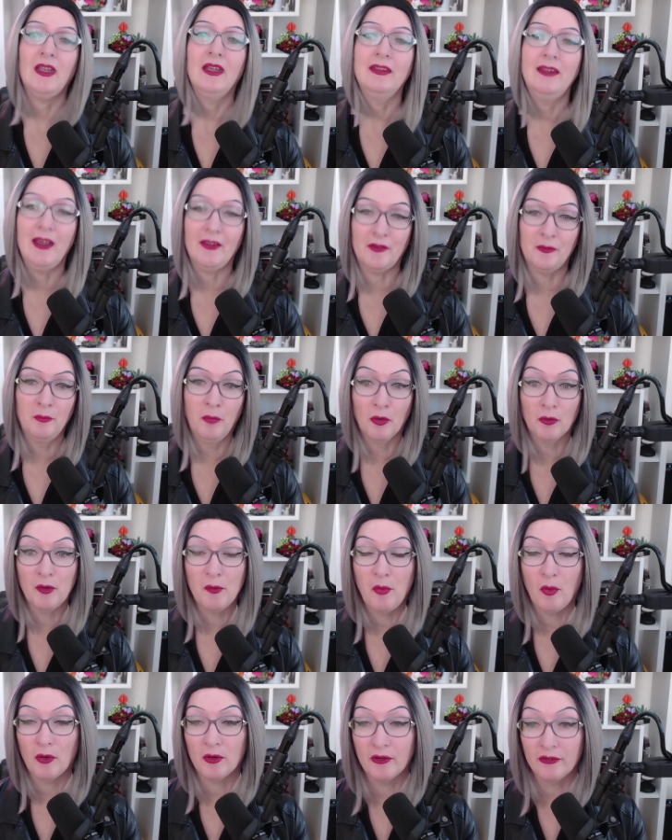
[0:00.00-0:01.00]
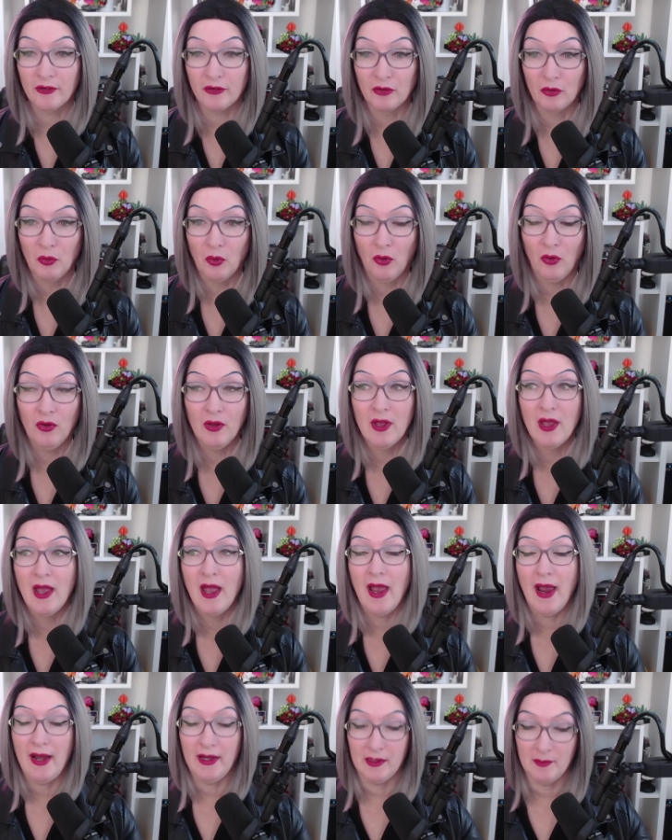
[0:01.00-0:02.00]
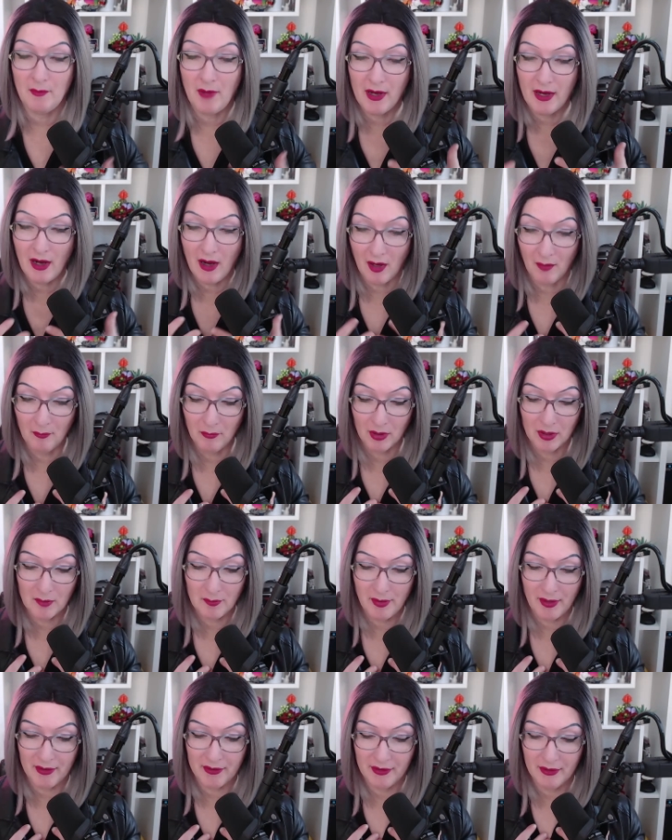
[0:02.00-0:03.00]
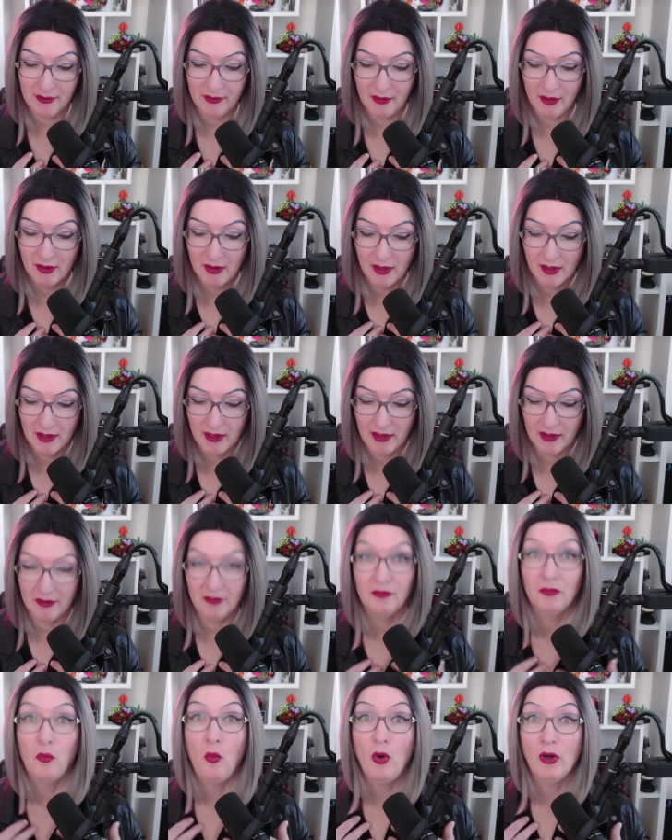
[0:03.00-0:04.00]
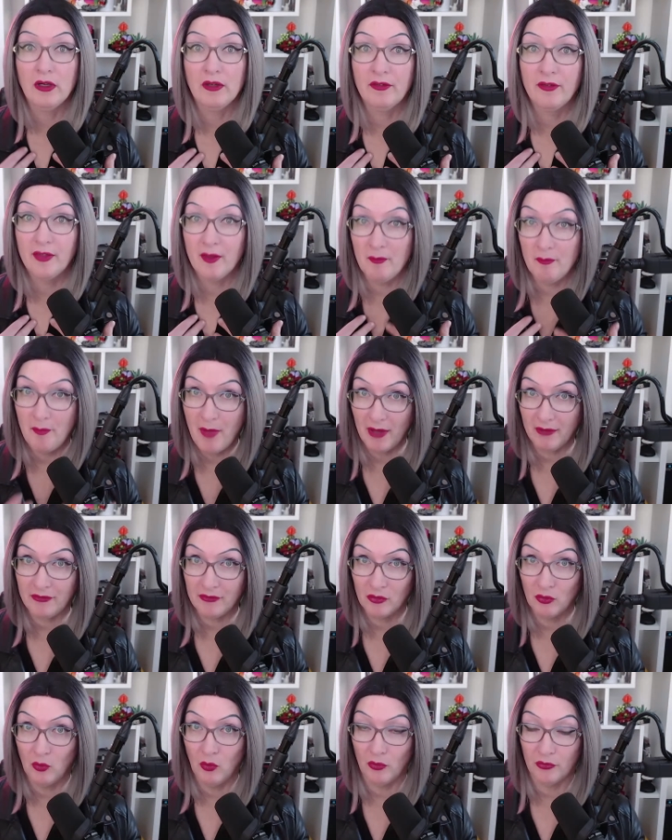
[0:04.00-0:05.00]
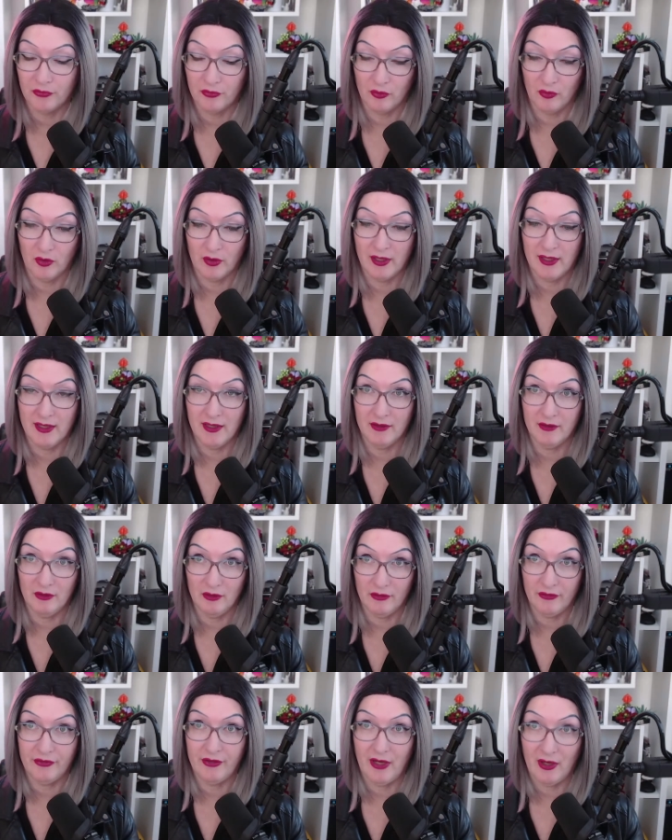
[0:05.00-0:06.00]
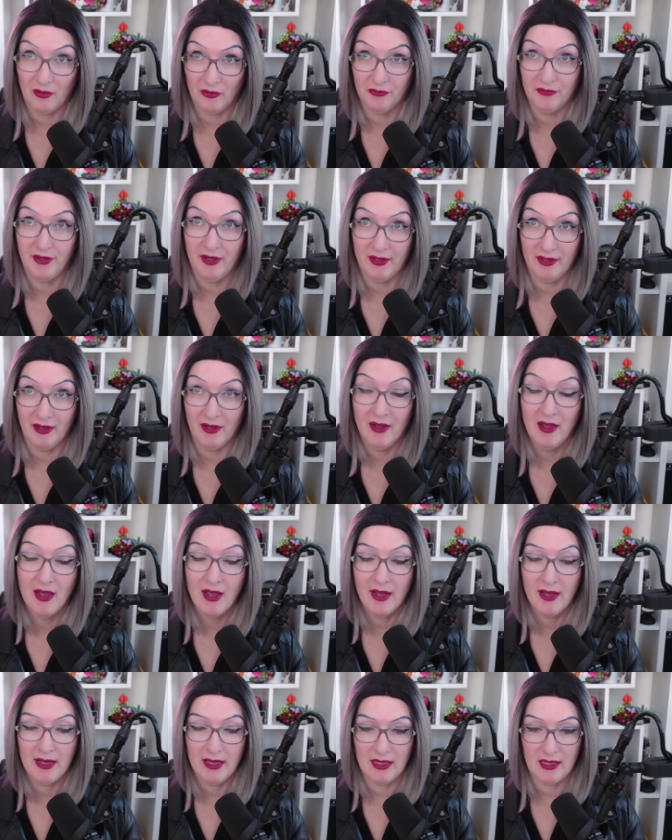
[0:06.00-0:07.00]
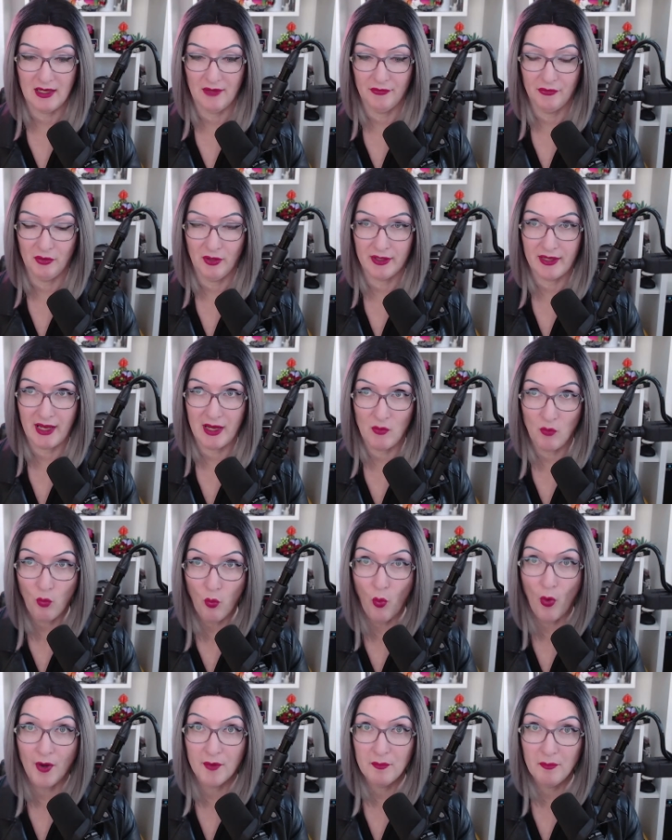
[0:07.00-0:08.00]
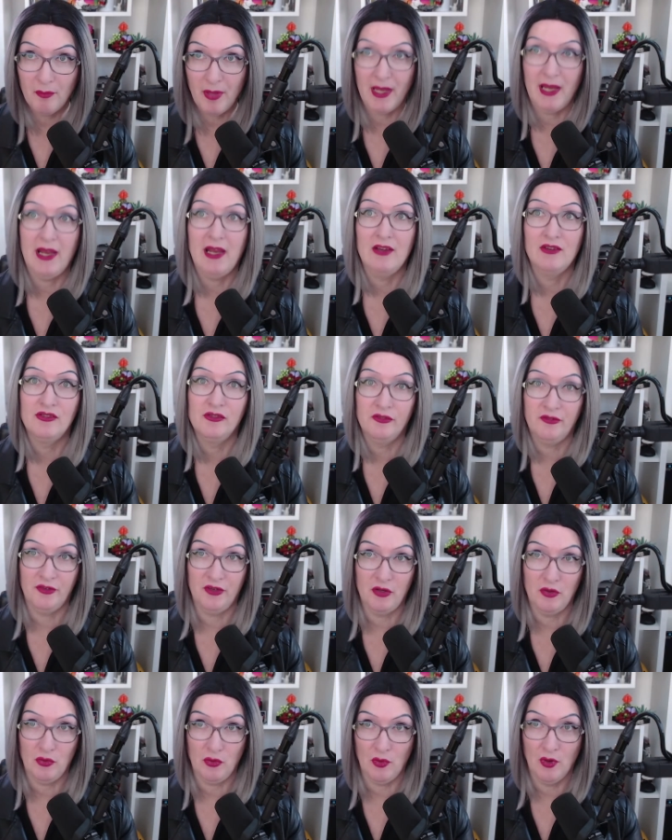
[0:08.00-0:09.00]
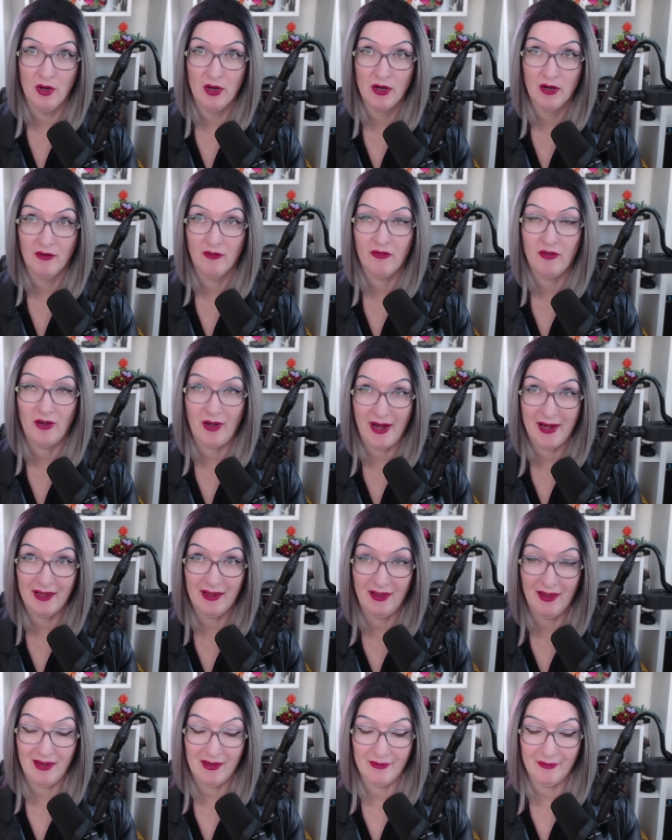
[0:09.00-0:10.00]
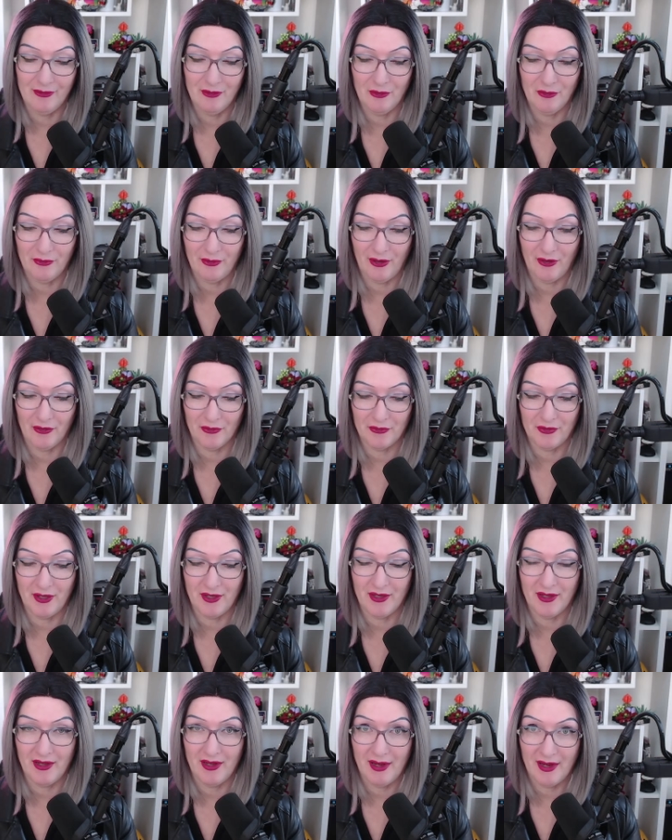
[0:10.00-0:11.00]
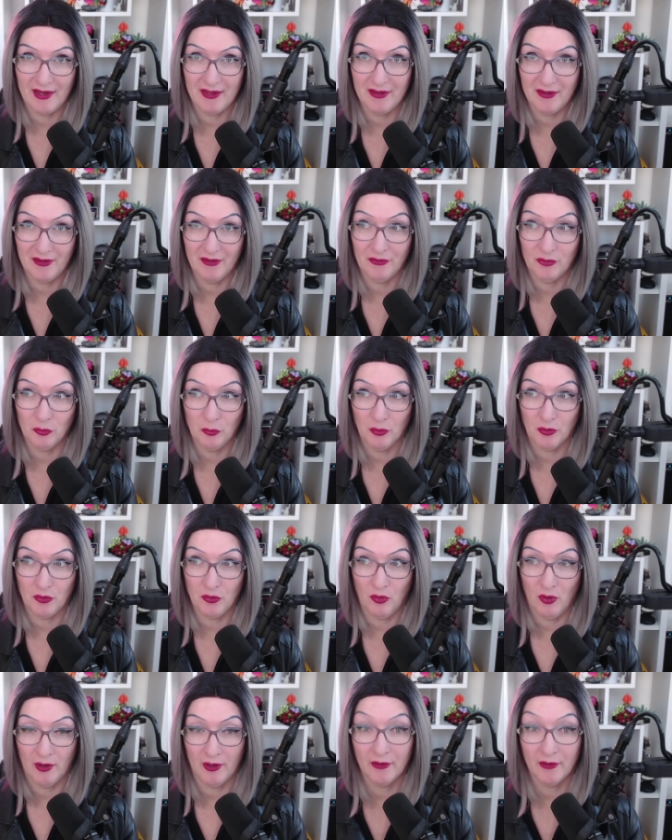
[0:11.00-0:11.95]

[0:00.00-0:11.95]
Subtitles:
Yes, Book Report is a tool, and in my humble opinion, it is one of the best tools for looking at your sales data. It gives you like a one-page view for analyzing your sales data, and it is super cool.